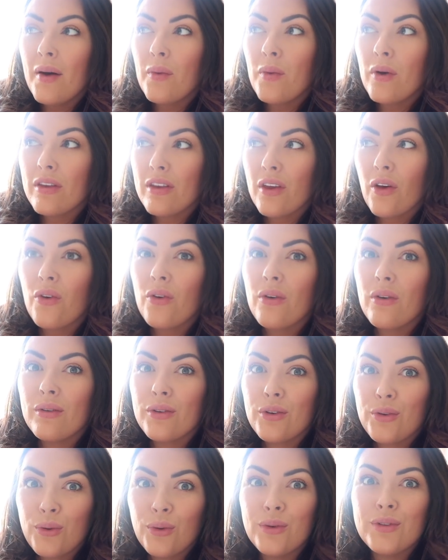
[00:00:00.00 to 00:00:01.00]
without
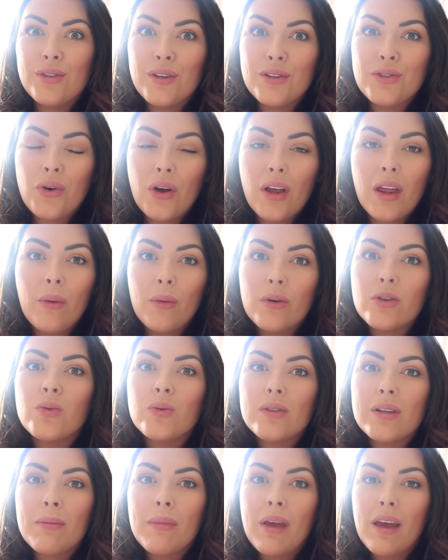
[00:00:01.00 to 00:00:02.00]
going to the toilet which
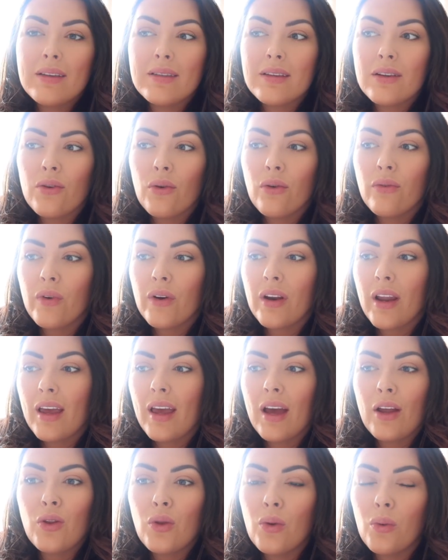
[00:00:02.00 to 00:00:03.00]
was amazing
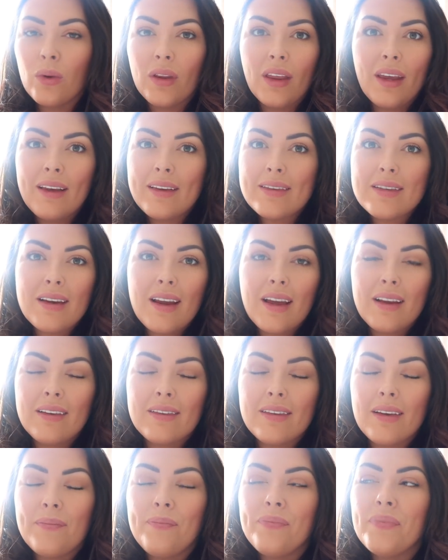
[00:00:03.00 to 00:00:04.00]
overnight and no leaks or
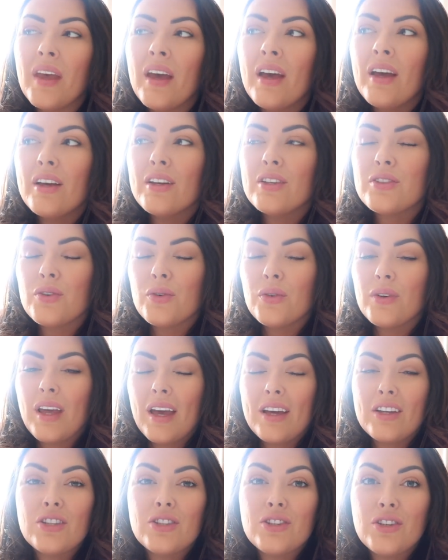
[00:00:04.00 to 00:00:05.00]
anything so
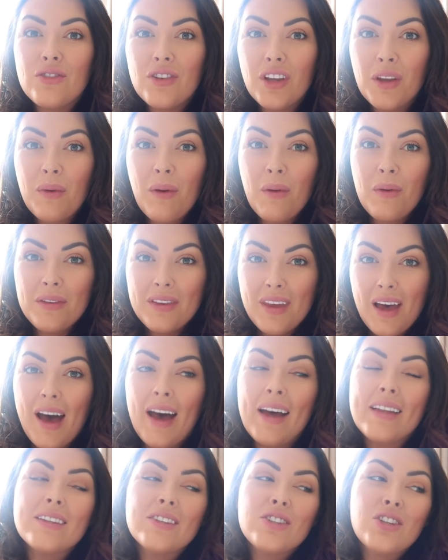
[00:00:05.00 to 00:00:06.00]
yeah she's doing really well with
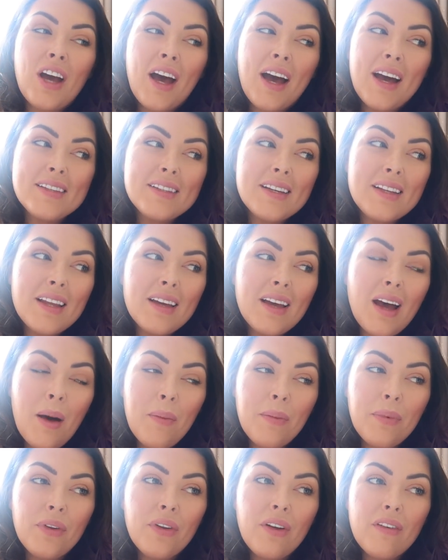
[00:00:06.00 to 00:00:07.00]
that she has had a
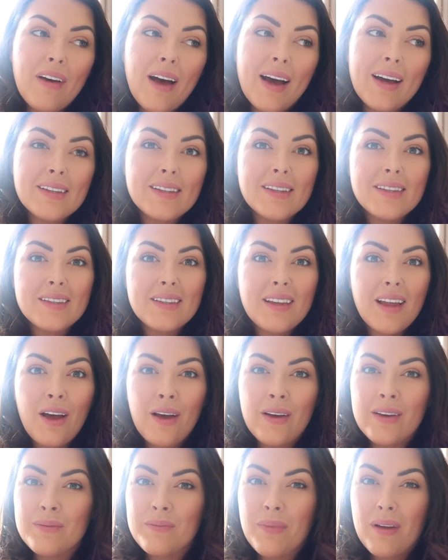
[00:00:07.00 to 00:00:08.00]
couple of accidents in the
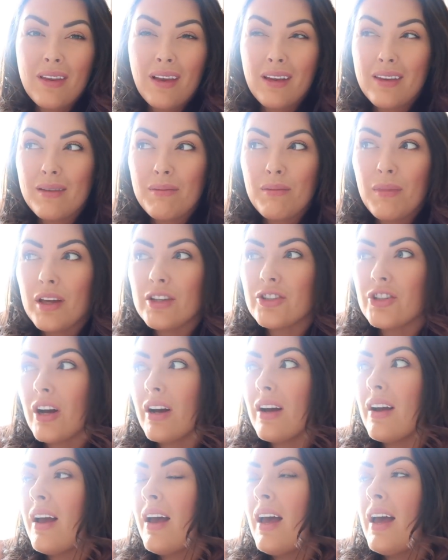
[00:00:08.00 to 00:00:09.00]
house but nothing
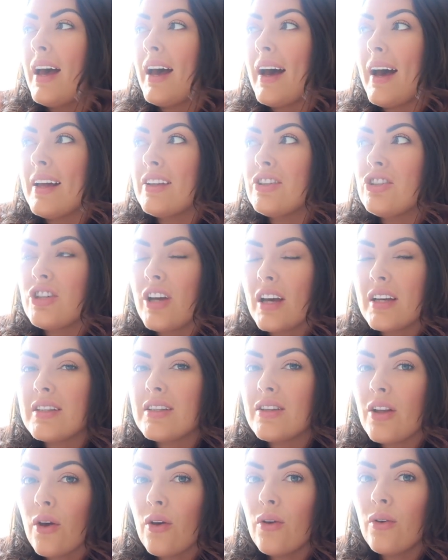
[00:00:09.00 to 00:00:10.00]
major and she
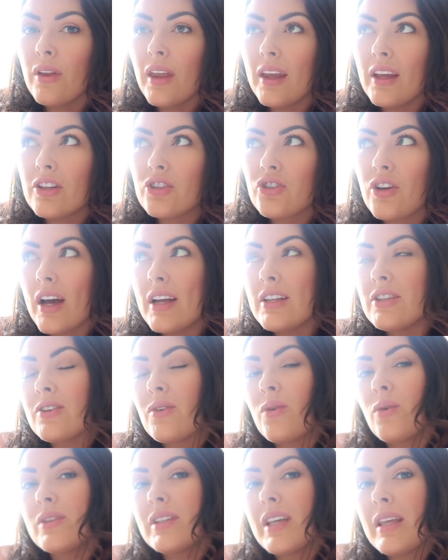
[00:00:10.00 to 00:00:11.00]
is now like trying to
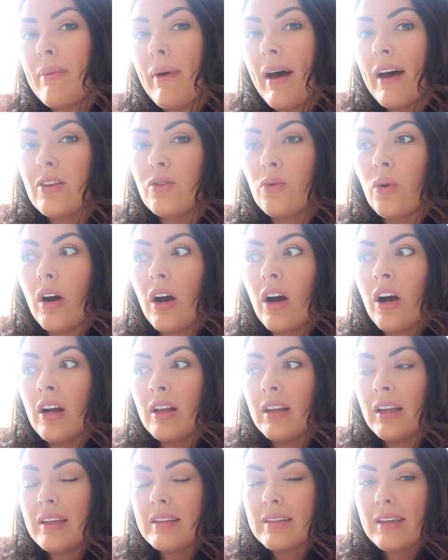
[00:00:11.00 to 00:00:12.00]
go through the back door or
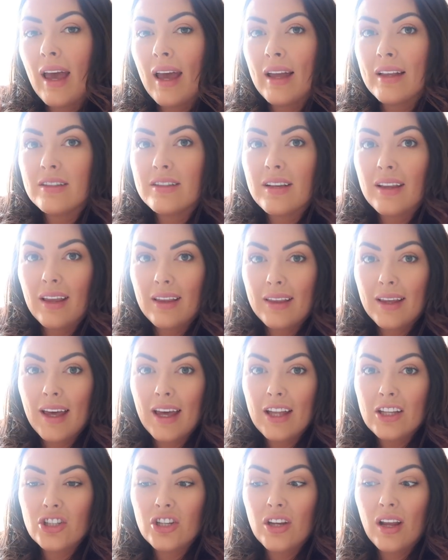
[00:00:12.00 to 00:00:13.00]
at least get into like the
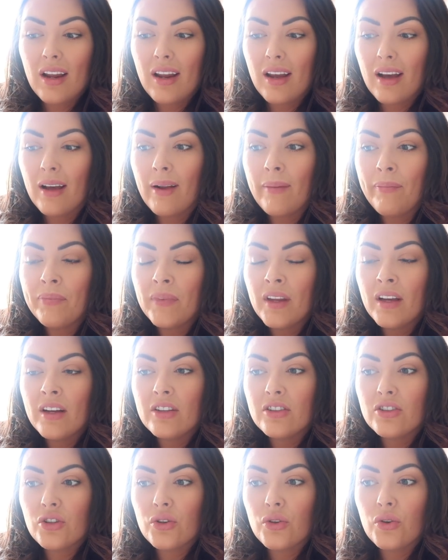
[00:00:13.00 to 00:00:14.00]
kitchen area
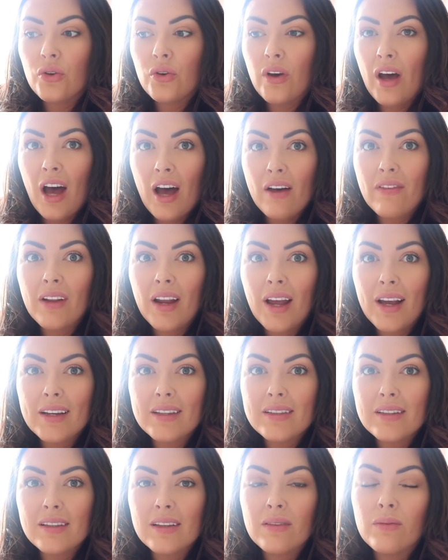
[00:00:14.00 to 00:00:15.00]
to have an
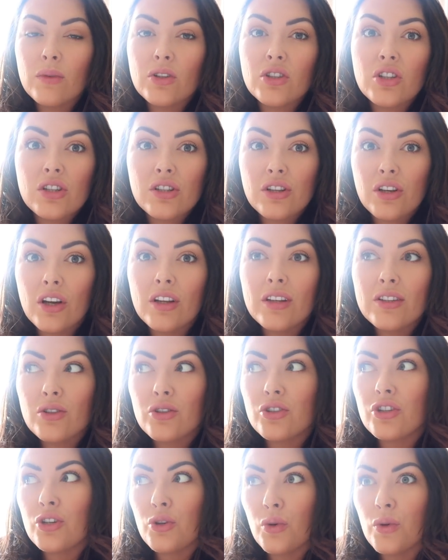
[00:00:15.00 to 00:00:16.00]
accident which is good
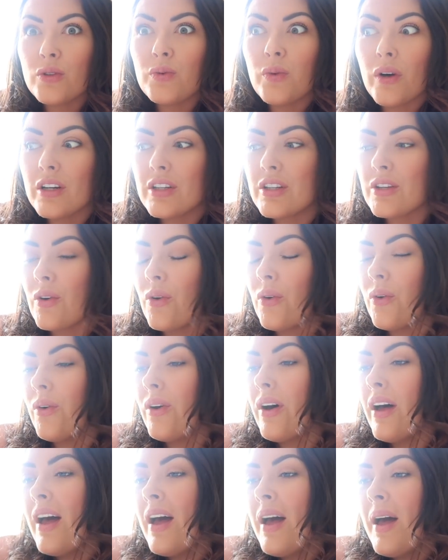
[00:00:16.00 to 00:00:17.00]
so she knows where to
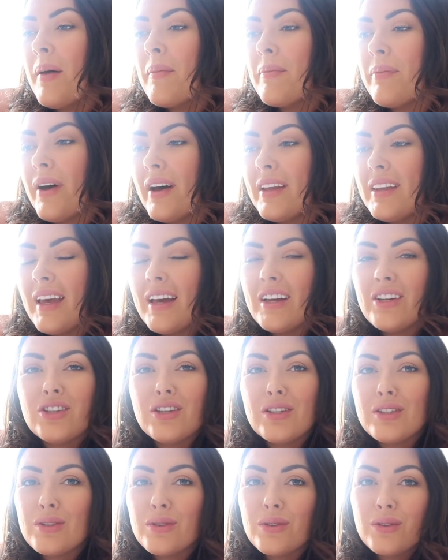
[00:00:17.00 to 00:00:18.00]
go but yeah
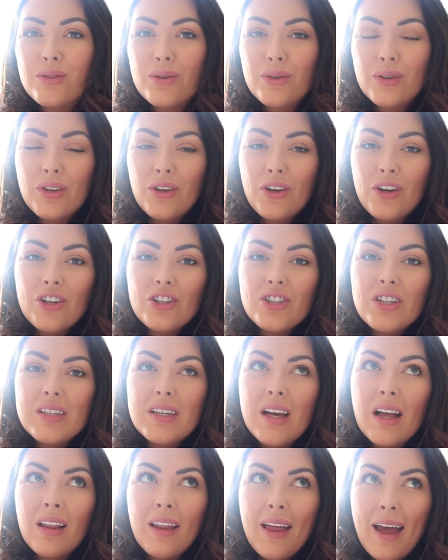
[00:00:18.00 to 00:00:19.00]
she's so so cute she's
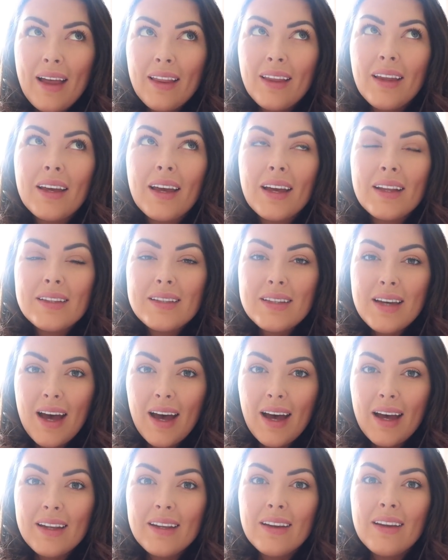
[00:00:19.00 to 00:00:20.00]
a lilac and
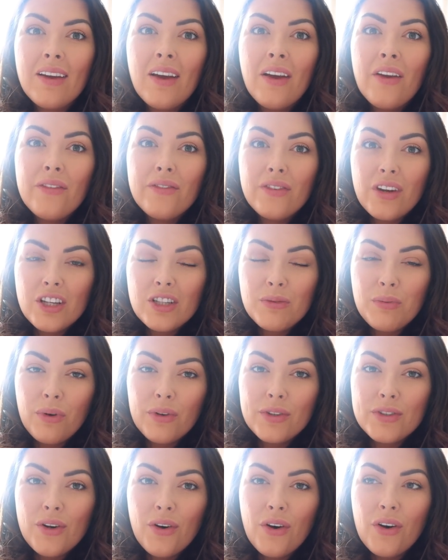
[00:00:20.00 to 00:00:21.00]
tan French
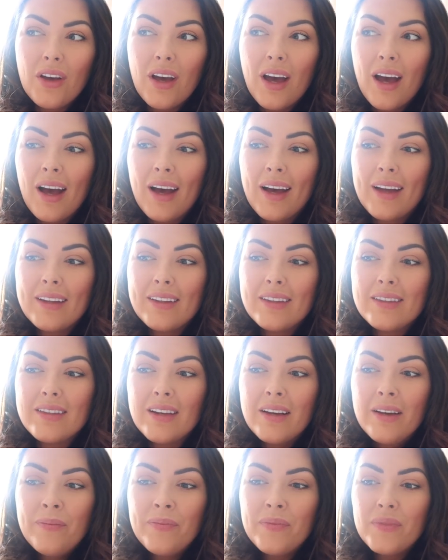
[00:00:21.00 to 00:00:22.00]
Bulldog and
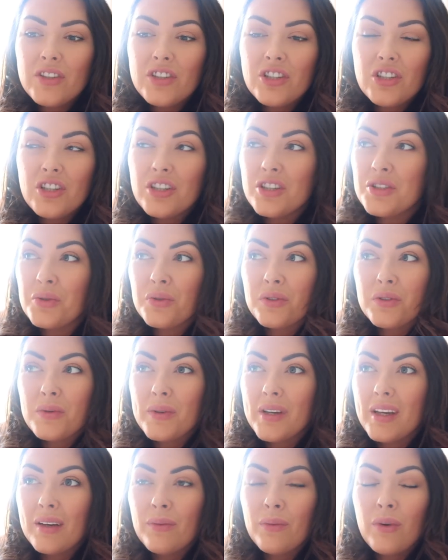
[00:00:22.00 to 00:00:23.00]
she's just so
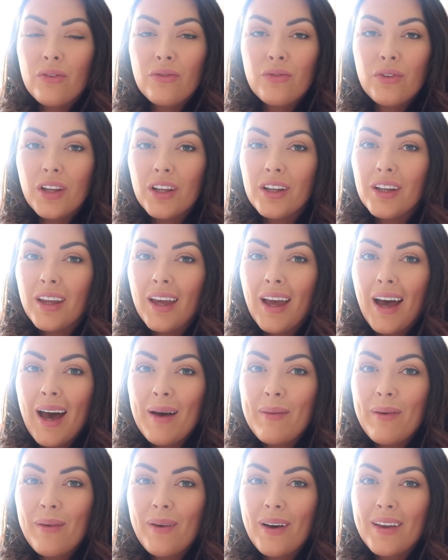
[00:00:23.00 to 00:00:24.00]
sweet we're really really
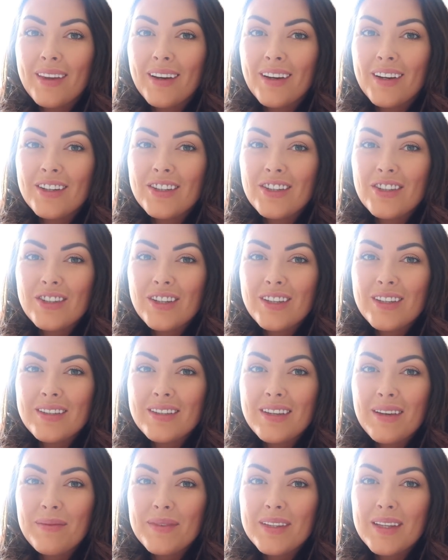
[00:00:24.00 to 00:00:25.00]
happy with her she just
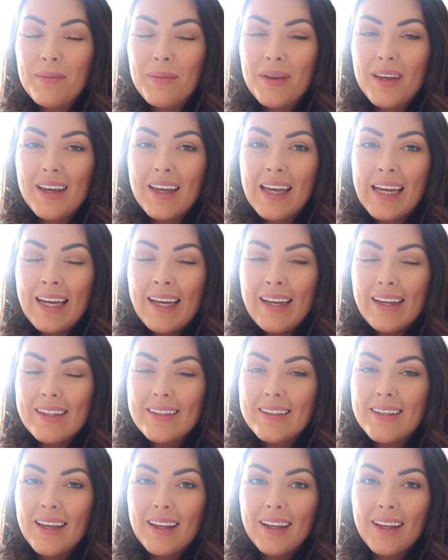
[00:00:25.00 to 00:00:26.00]
seems to be
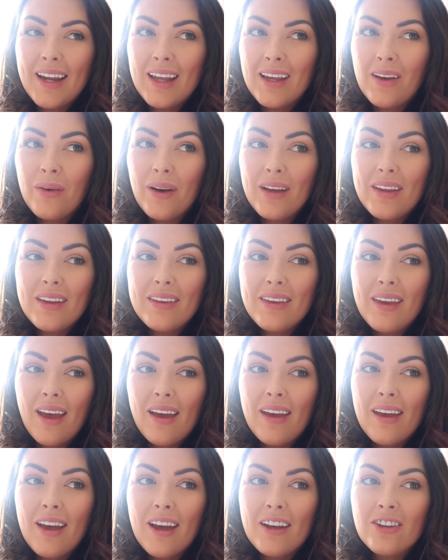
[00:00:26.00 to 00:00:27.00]
settling in quite the
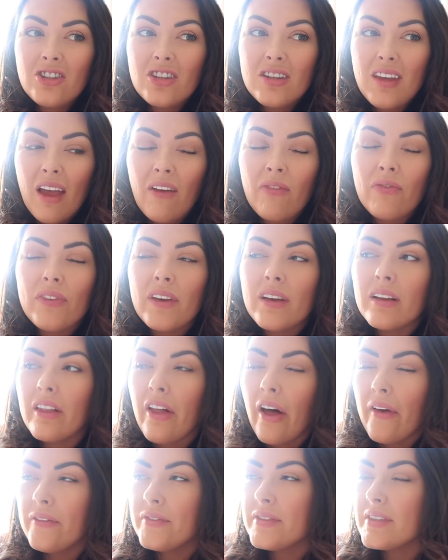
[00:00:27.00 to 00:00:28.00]
thing and she definitely
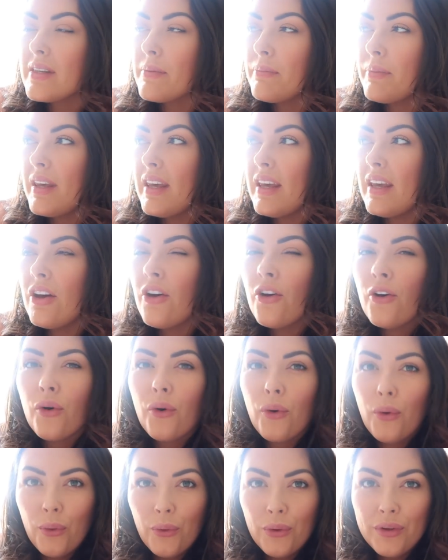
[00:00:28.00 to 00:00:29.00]
loves to be
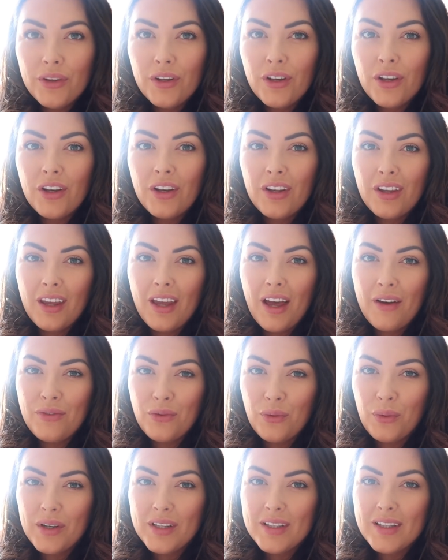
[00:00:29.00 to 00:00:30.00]
on you like I've
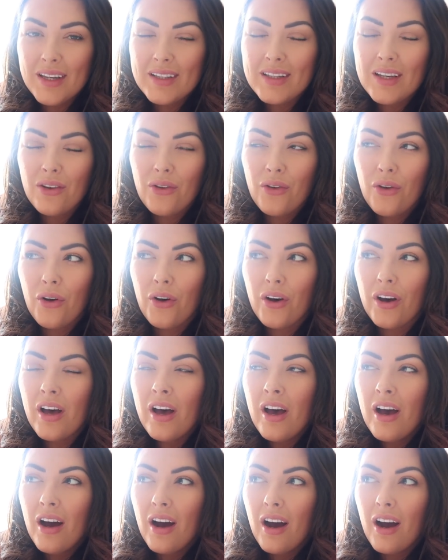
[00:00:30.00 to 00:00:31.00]
noticed this a lot
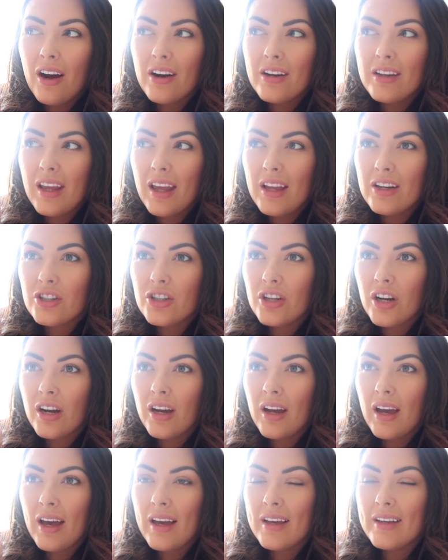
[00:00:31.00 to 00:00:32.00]
her
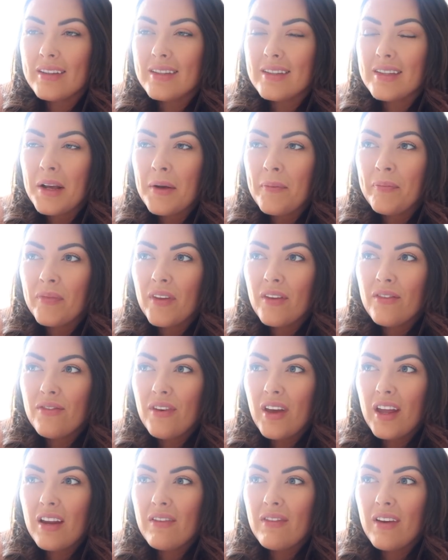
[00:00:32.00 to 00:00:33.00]
nature is
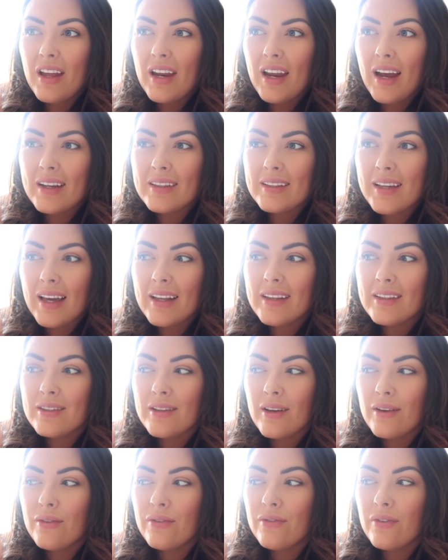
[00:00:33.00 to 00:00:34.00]
very very
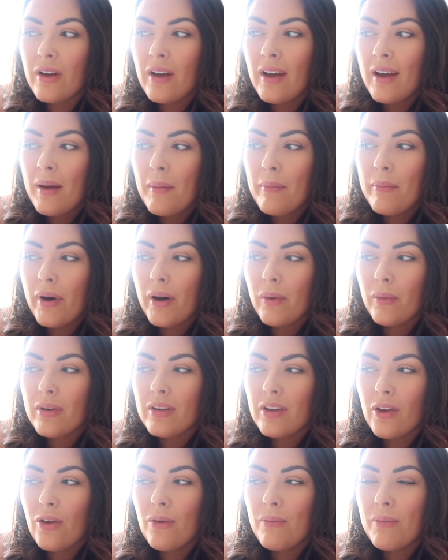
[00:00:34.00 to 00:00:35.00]
attentive but
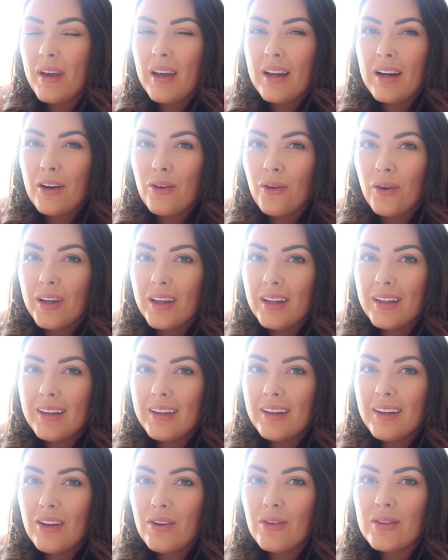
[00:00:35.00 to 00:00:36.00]
without being
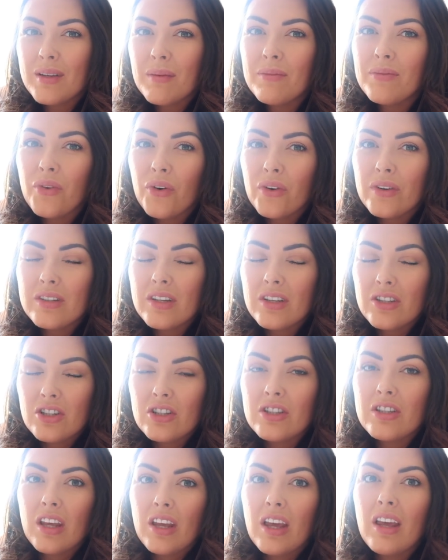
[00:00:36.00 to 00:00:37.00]
annoying you know some dogs it's
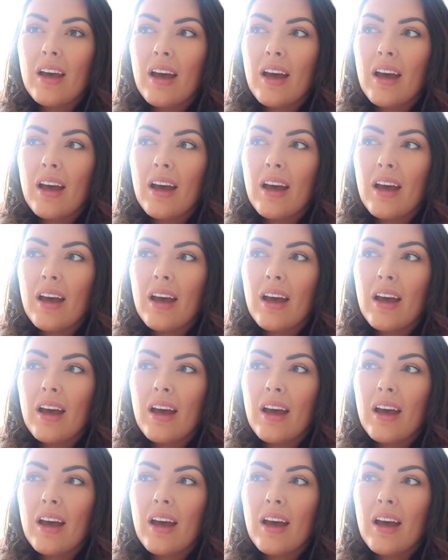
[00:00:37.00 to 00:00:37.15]
just like you